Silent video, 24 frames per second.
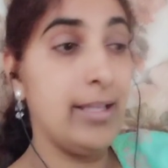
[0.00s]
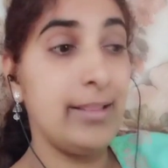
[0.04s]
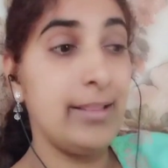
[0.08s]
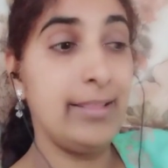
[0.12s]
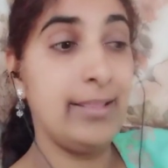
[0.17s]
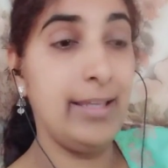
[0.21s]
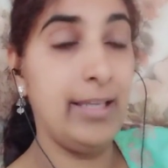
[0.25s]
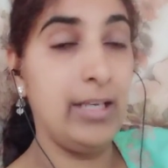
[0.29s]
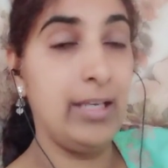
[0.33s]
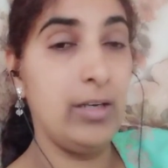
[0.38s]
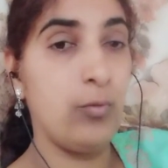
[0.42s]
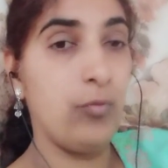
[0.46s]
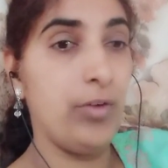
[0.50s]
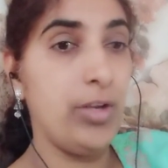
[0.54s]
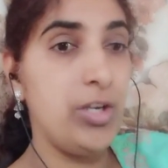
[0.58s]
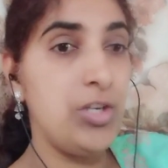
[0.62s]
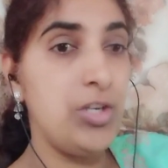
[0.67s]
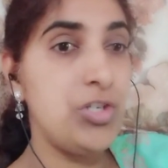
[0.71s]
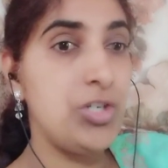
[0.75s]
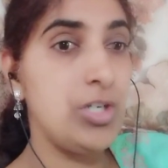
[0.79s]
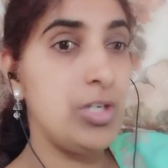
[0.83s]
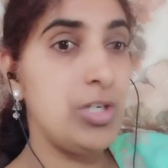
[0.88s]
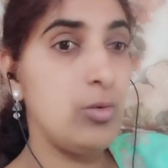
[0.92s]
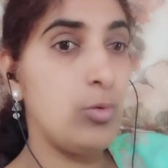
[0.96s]
Then, when
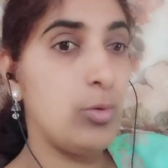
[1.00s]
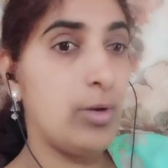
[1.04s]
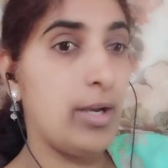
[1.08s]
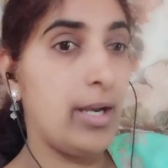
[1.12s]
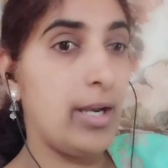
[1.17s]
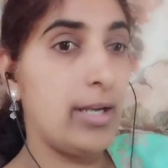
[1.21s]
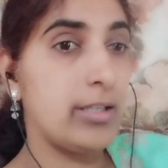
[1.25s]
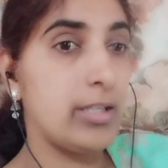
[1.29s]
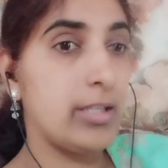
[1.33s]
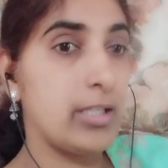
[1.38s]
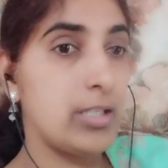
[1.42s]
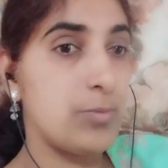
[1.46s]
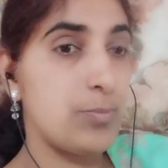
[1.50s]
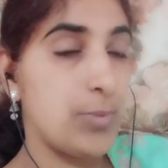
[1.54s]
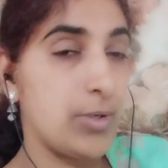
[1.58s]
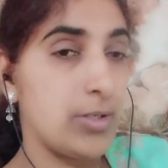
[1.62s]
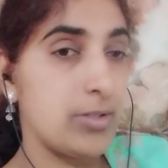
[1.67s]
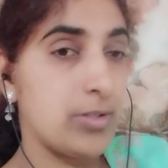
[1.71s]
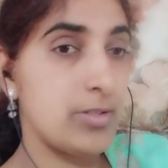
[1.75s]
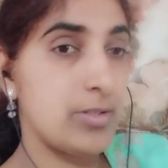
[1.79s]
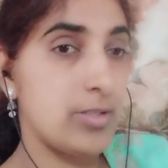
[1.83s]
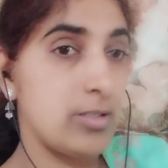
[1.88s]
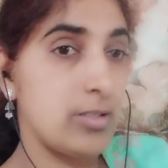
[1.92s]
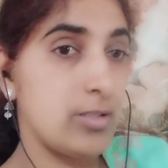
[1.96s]
she looked at that
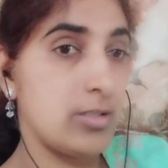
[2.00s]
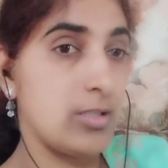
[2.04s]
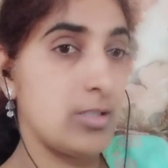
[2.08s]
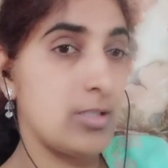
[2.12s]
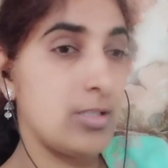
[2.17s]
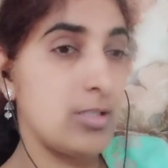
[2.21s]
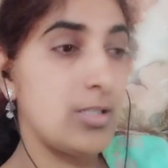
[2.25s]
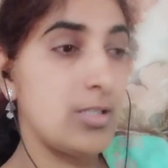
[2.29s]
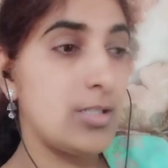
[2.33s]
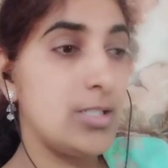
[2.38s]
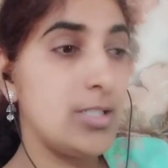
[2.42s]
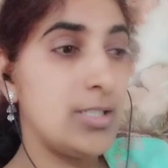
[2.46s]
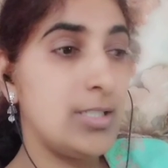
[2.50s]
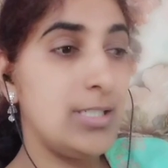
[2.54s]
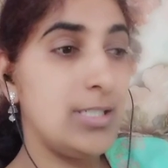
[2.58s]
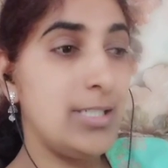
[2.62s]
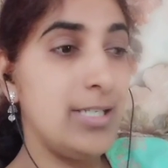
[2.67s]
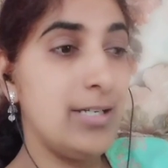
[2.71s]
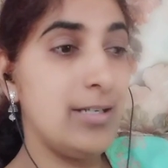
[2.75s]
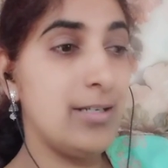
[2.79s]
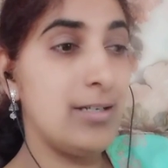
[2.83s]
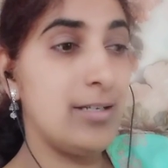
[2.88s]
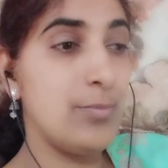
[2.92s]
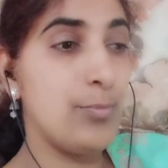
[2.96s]
person, suddenly
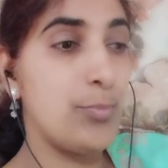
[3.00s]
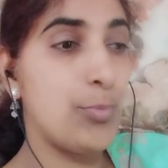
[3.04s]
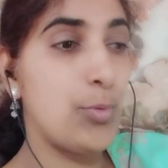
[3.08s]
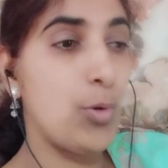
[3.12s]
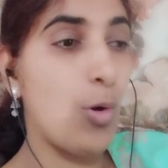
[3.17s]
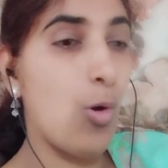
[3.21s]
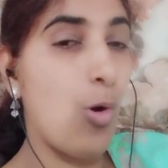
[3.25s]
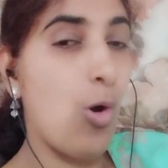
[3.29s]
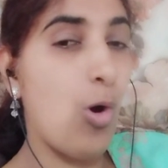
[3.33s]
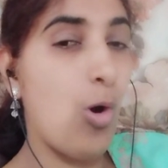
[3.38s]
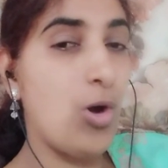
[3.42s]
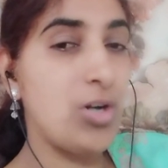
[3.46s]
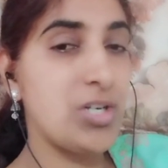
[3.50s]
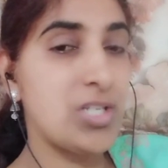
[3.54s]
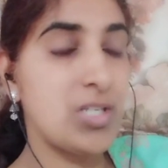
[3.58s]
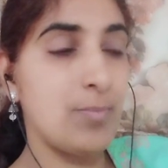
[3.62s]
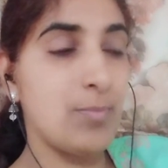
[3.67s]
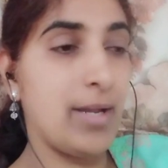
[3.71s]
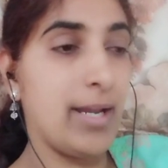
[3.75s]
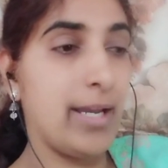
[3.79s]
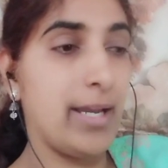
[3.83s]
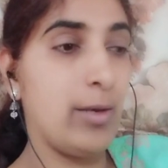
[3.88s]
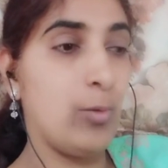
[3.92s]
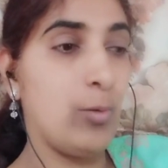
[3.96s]
a broad
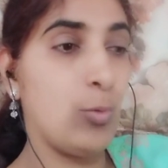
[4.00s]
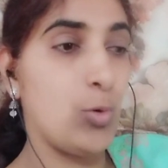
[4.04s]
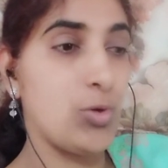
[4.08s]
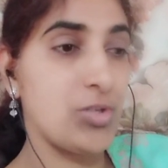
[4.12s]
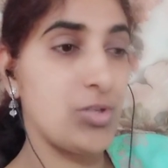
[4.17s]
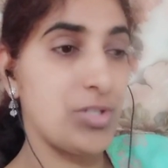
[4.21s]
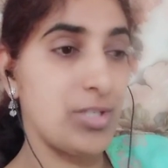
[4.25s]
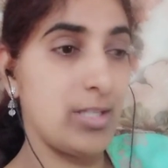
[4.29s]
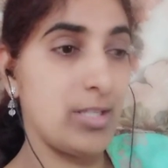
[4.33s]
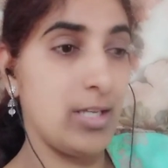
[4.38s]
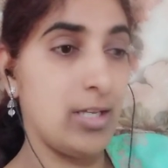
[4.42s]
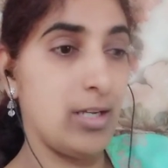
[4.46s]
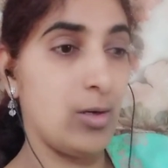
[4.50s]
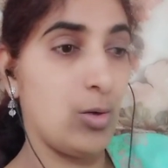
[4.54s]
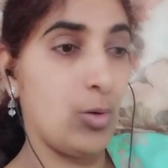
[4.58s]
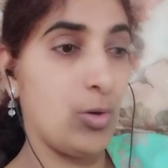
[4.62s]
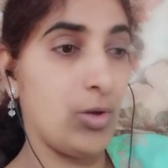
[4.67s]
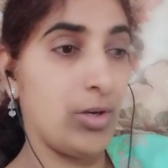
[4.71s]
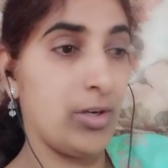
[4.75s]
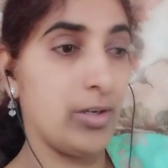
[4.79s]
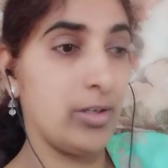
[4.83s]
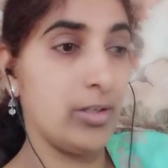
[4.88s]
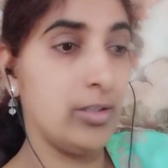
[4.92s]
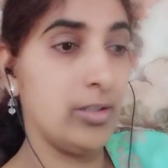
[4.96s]
smile was there
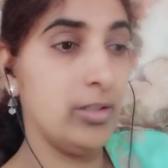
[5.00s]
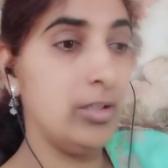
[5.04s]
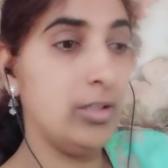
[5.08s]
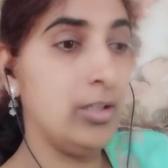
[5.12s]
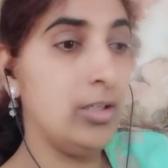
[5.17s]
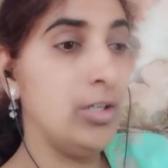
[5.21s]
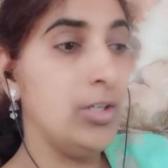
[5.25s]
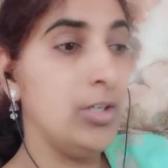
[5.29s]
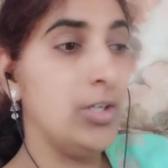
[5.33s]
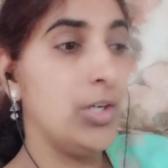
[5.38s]
on her